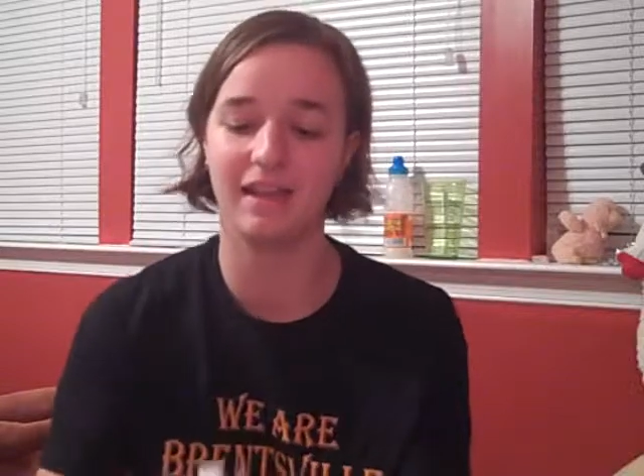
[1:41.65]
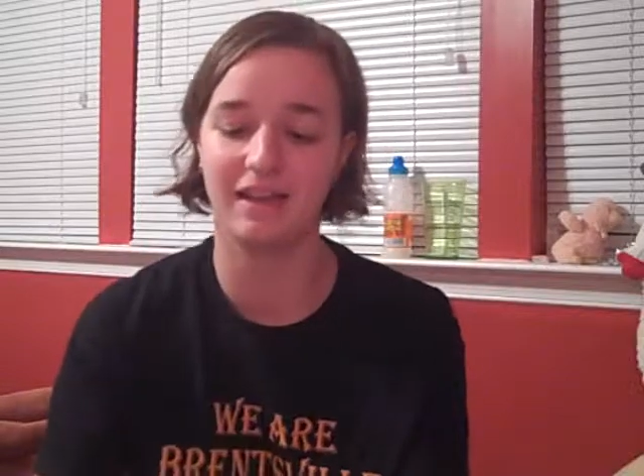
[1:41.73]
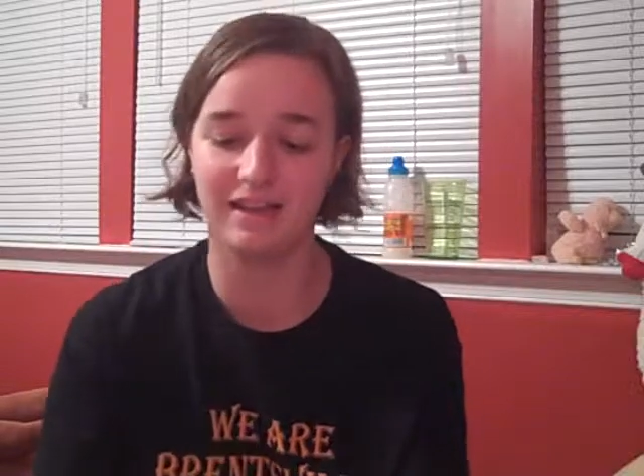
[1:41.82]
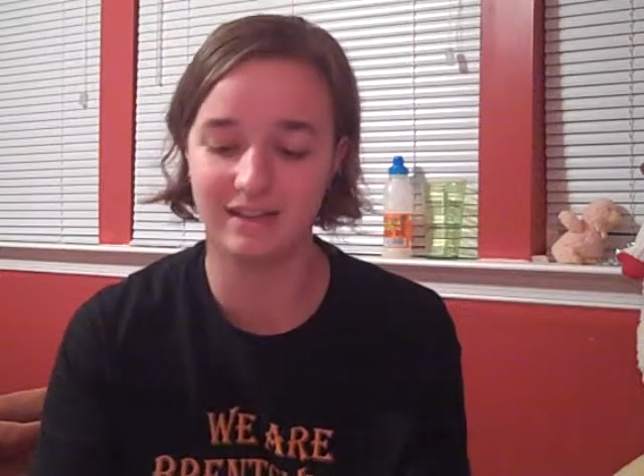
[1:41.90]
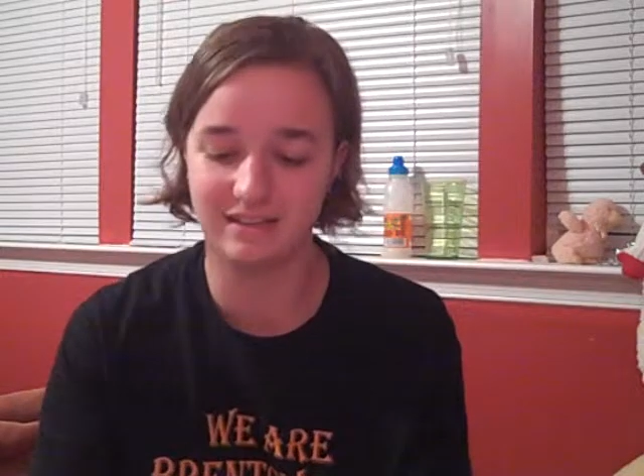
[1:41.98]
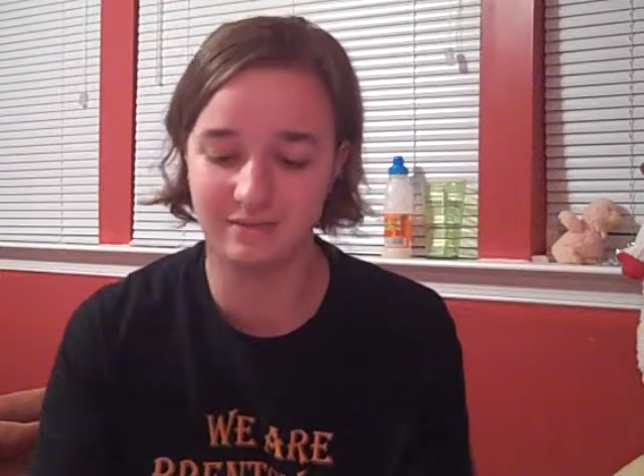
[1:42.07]

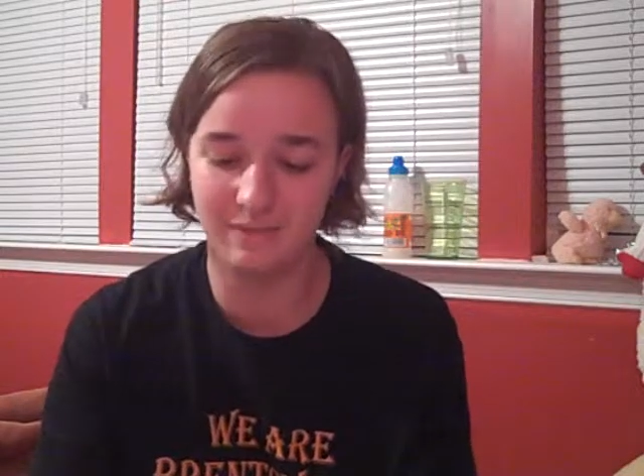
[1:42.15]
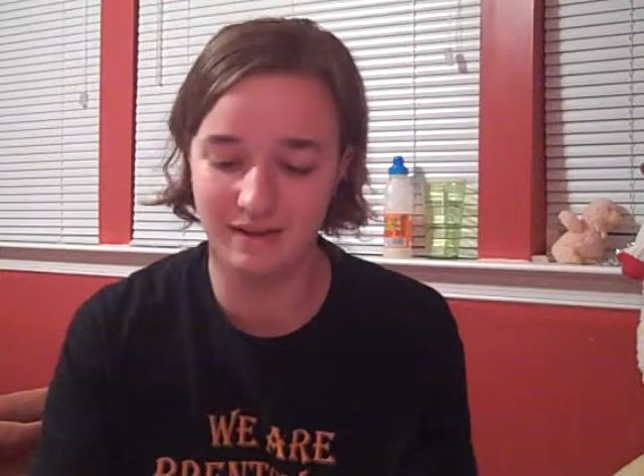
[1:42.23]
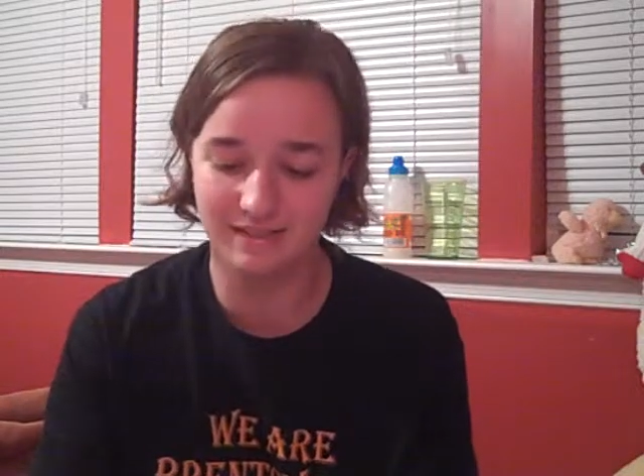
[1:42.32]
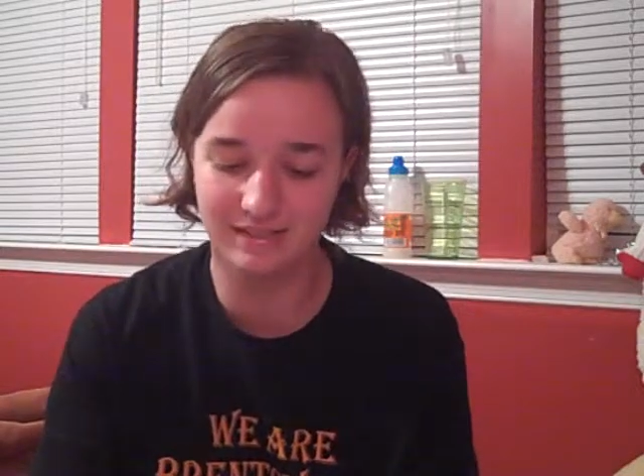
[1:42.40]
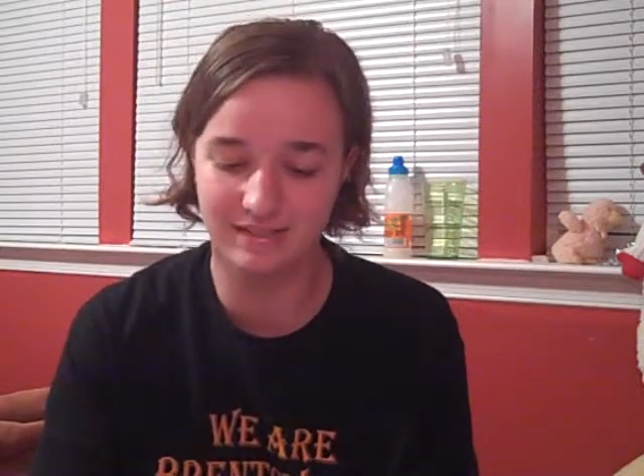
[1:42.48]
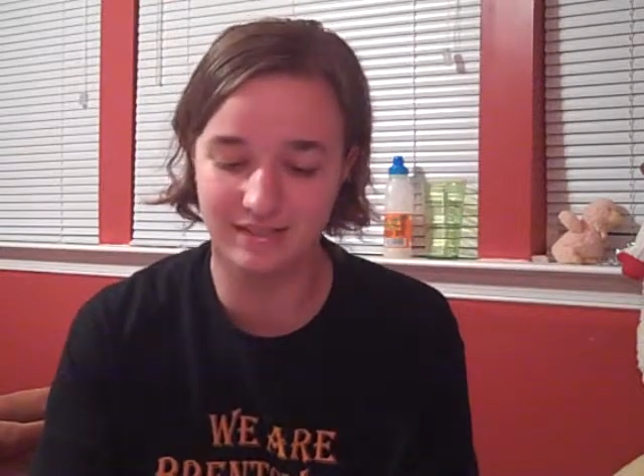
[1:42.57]
and it's
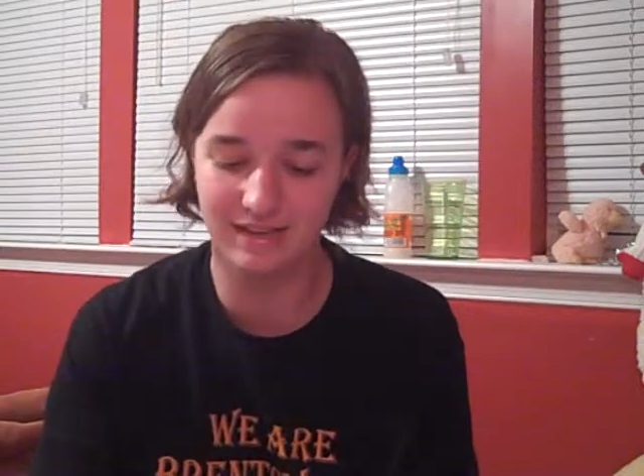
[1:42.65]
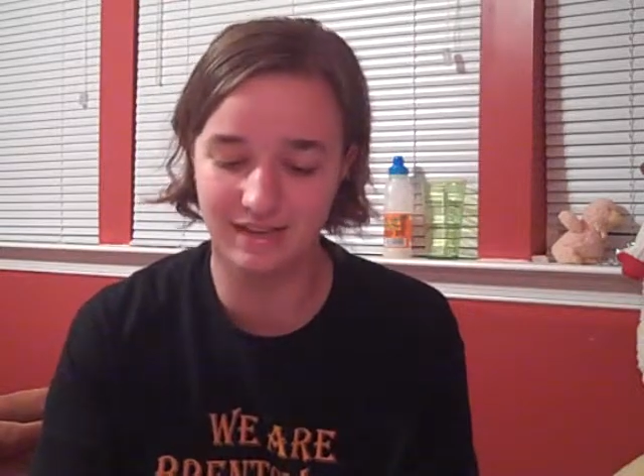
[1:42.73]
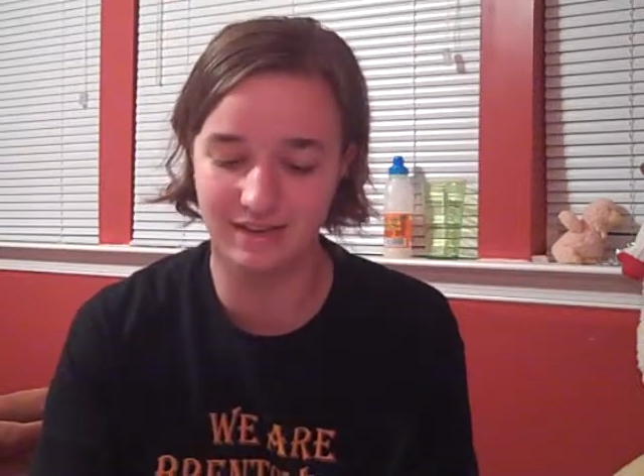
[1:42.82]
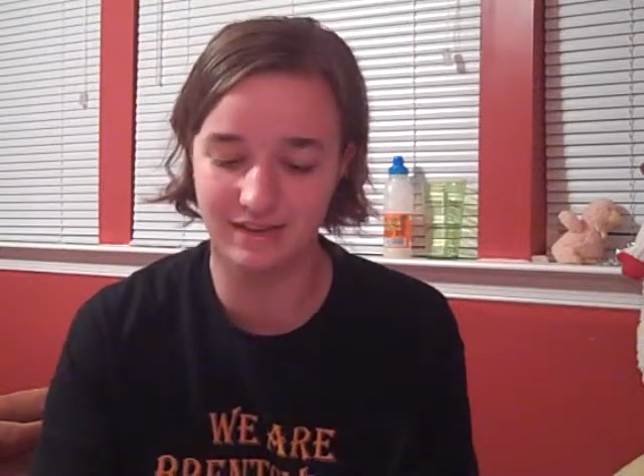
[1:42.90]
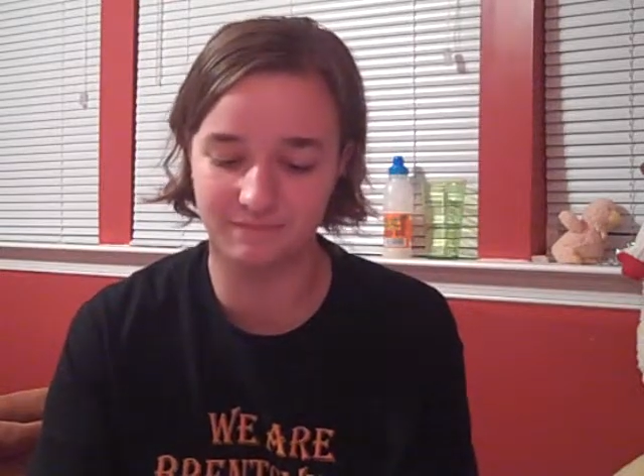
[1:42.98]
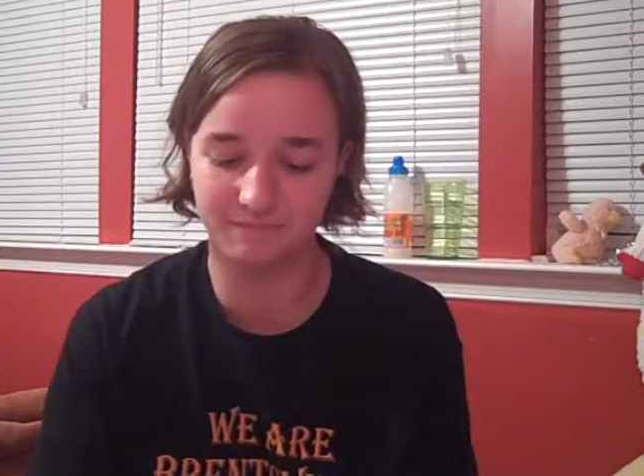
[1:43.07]
basically